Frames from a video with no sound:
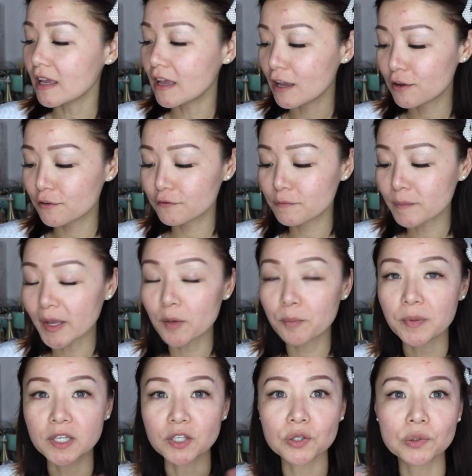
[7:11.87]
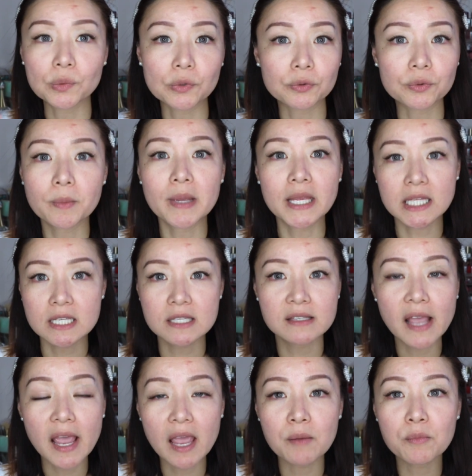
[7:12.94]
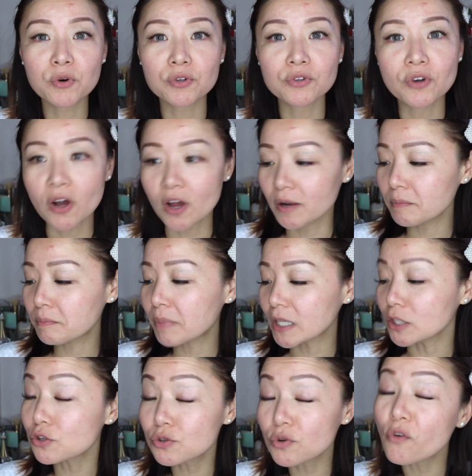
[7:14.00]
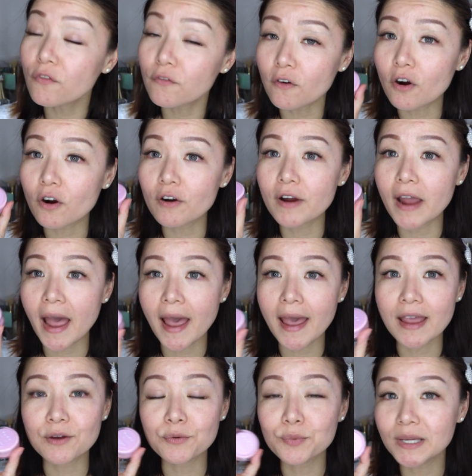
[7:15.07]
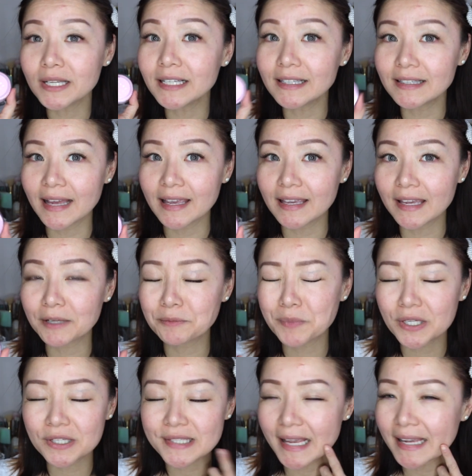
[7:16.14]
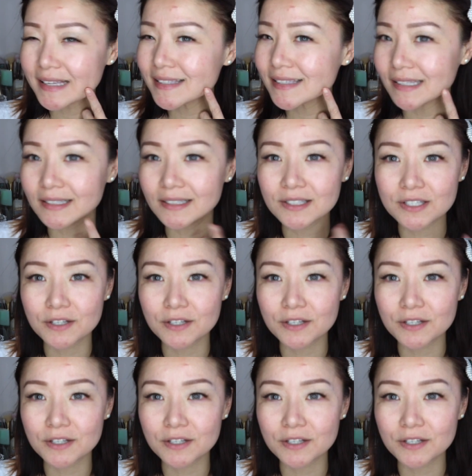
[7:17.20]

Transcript: If my opinion will remain the same or not. But so far, I really like it because I can see the